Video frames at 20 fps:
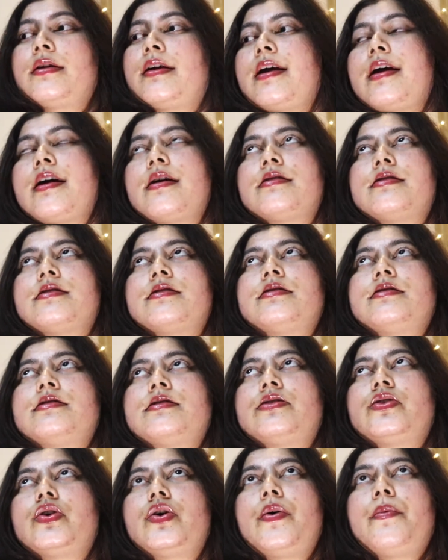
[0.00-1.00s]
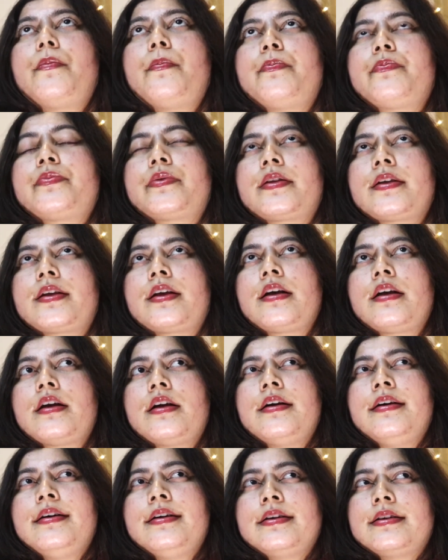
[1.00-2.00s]
And
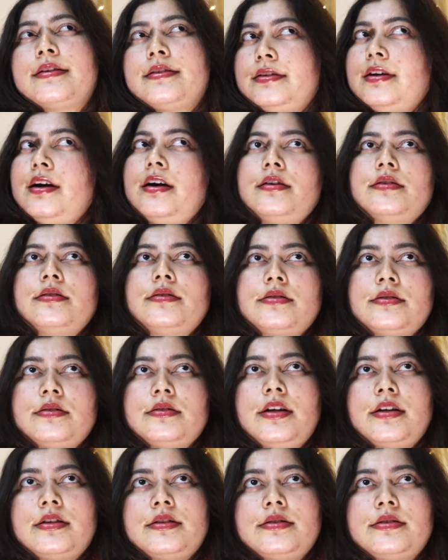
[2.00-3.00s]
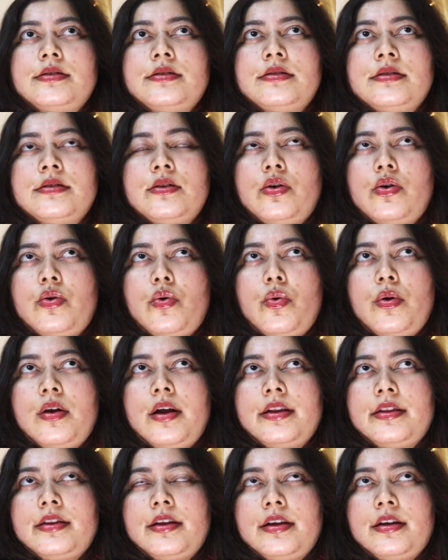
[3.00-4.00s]
yeah, so that's all
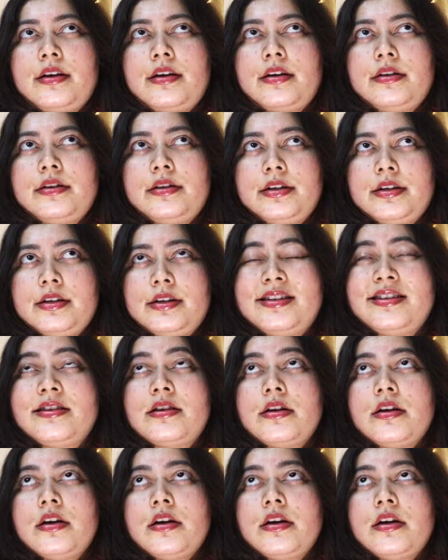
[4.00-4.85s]
I think I did.